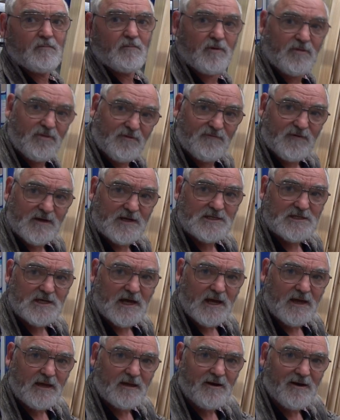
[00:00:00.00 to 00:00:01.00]
With the VJ,
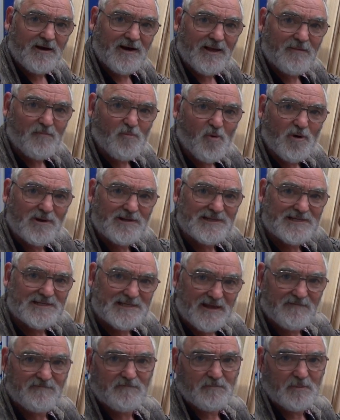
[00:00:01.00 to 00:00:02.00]
I want
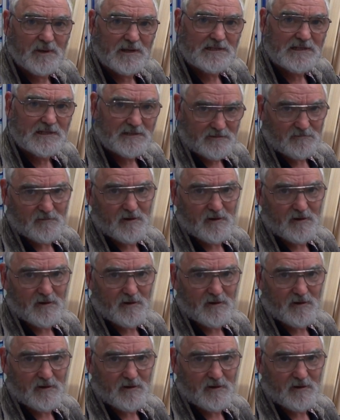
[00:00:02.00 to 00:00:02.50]
seven pieces at